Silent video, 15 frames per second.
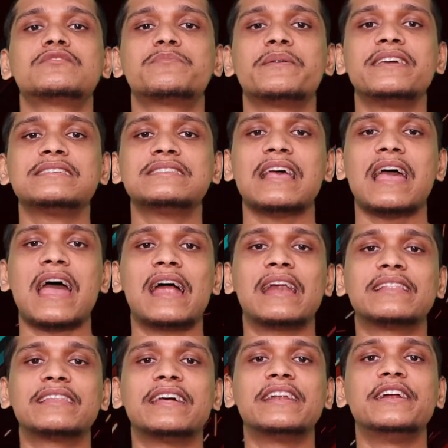space
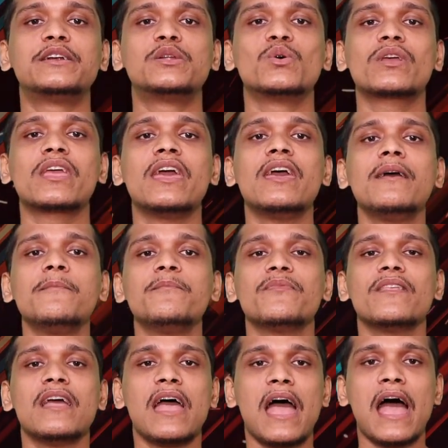and then hit OK.
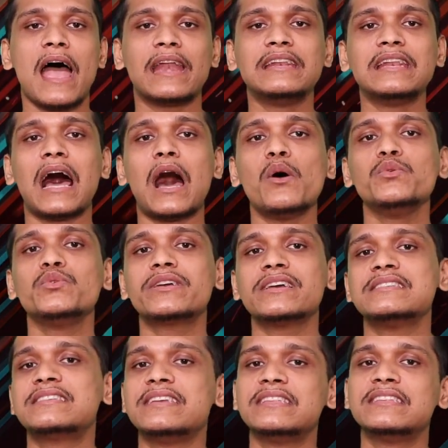And now you
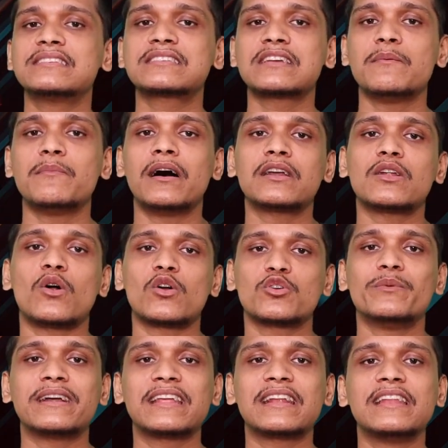can see this command
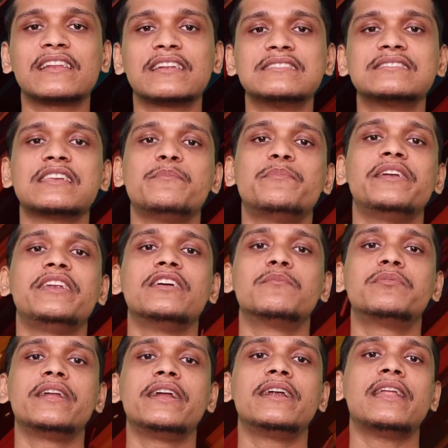automatically runs apt
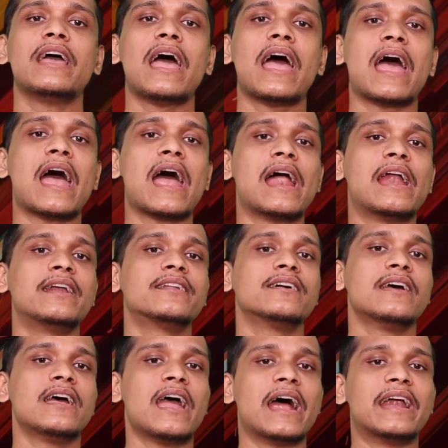update, and
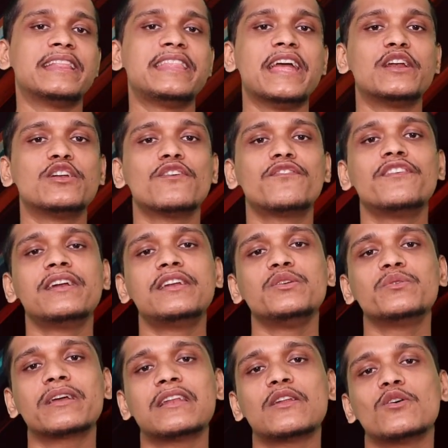at the end of it,
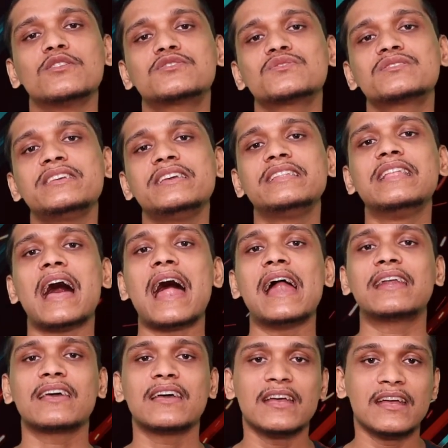you can also see
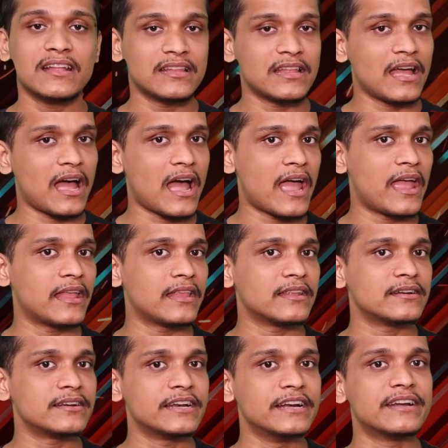that
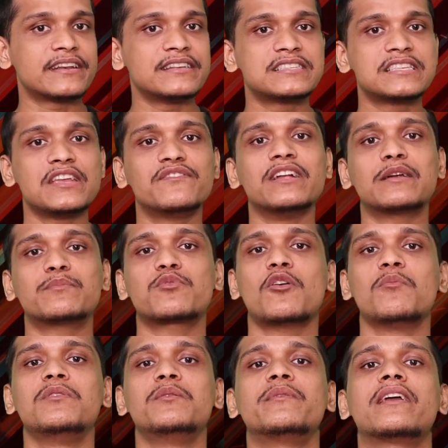I didn't receive that
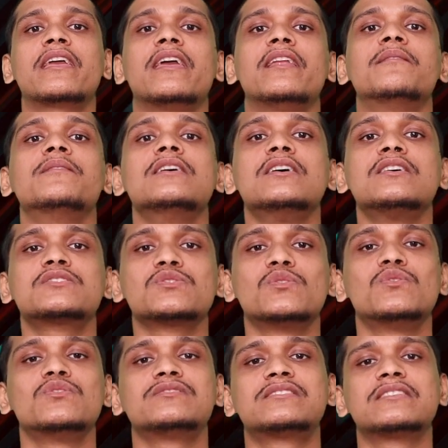problem again.
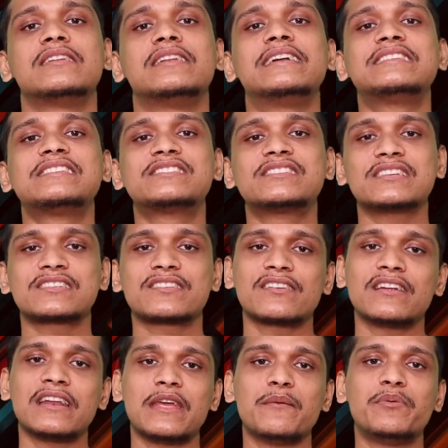So let's just
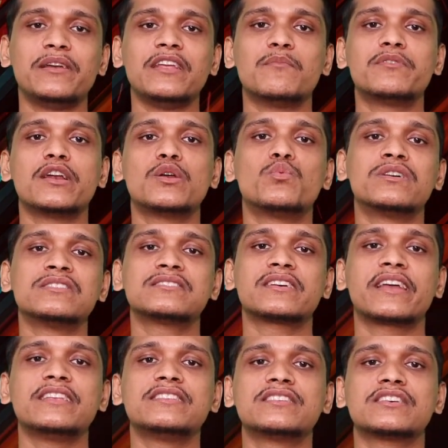run apt update once
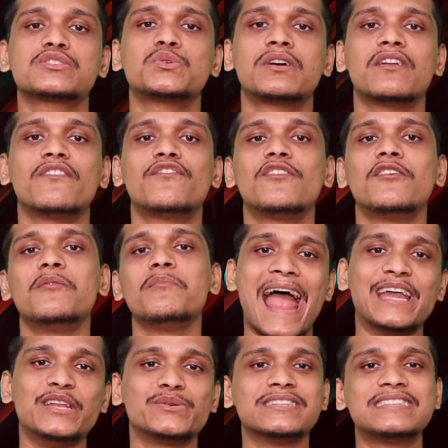again just to confirm,
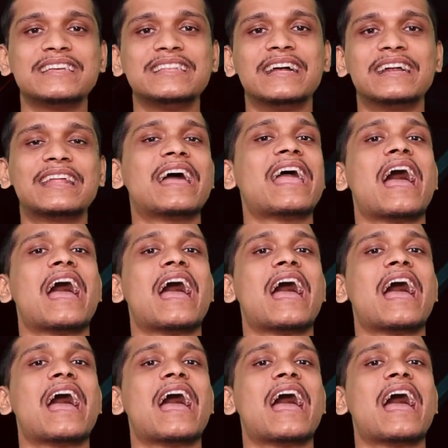and you can see that I